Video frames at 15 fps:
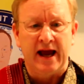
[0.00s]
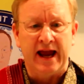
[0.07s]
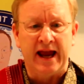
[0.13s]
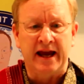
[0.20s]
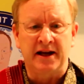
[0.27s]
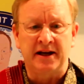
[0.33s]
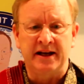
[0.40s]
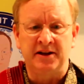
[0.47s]

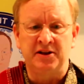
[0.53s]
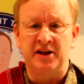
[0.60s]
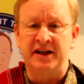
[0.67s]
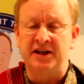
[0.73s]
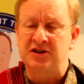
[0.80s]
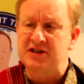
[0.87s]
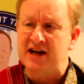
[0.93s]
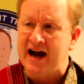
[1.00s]
And in the
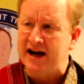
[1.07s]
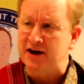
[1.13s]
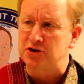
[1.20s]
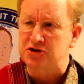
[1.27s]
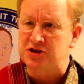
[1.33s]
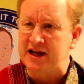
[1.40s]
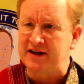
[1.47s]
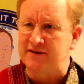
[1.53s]
entire
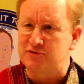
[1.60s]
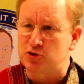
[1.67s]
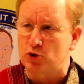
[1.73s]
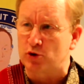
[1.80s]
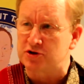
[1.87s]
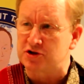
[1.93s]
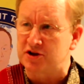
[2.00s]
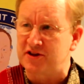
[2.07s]
state of
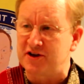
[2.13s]
Georgia,